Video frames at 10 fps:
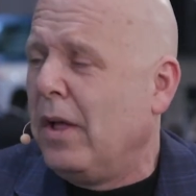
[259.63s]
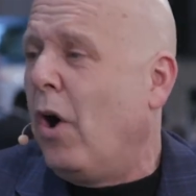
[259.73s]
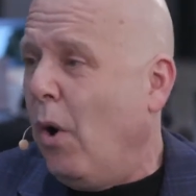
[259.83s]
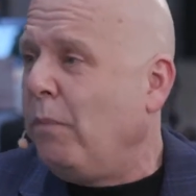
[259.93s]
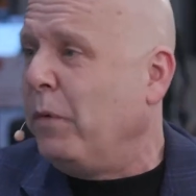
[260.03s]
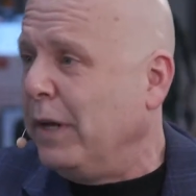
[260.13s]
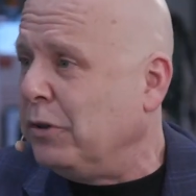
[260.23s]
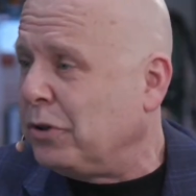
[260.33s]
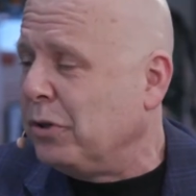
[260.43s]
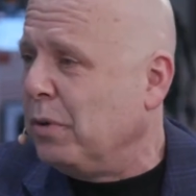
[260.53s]
hopefully
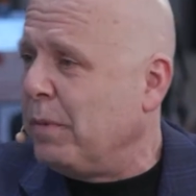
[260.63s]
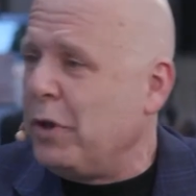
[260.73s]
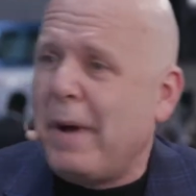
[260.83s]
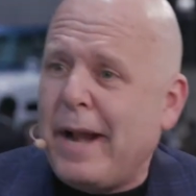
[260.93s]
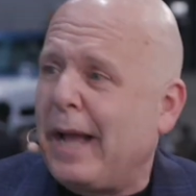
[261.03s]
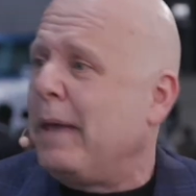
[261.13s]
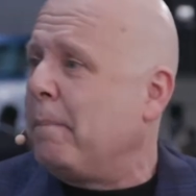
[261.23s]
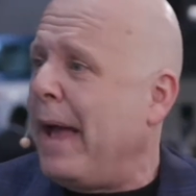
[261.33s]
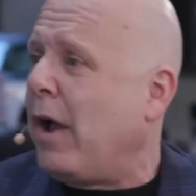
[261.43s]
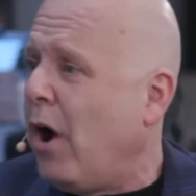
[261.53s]
soon, but you might not get
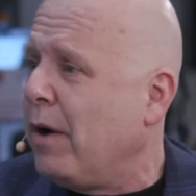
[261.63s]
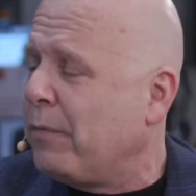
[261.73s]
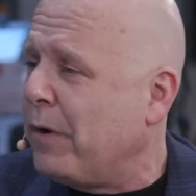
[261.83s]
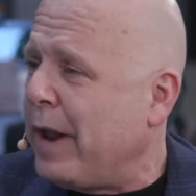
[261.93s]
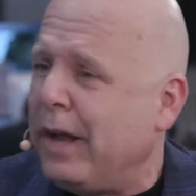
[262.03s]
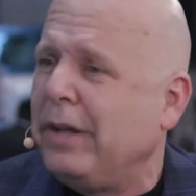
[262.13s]
back on for a day.